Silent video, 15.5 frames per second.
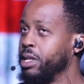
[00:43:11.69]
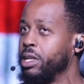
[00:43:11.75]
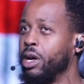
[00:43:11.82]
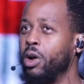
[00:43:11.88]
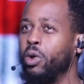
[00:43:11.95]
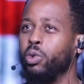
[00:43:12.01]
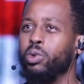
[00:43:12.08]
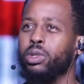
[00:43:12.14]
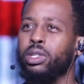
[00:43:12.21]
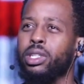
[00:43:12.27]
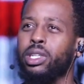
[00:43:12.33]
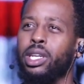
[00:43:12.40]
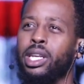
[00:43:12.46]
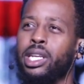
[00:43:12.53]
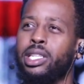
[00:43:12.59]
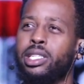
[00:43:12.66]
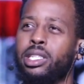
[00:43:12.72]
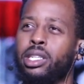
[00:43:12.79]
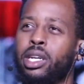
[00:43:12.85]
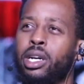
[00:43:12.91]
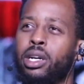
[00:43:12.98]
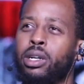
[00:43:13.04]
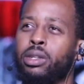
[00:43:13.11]
Don't, listen,
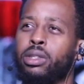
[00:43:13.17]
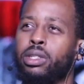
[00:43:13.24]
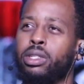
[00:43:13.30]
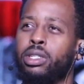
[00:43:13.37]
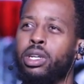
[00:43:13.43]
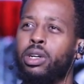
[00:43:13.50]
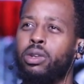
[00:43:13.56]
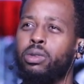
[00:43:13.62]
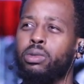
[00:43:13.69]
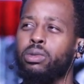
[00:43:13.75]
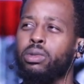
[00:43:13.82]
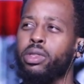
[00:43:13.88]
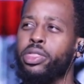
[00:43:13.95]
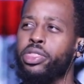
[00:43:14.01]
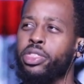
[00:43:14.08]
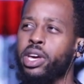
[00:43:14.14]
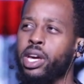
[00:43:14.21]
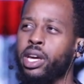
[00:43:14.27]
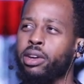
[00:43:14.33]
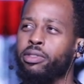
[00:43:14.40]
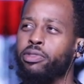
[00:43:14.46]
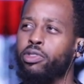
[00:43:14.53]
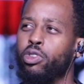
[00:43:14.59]
y'all, don't
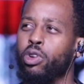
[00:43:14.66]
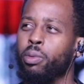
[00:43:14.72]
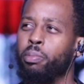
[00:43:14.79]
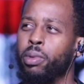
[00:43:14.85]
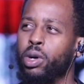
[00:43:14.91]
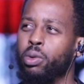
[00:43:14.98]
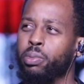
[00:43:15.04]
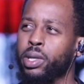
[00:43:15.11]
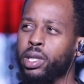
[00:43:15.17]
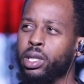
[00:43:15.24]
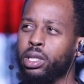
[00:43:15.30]
think for a moment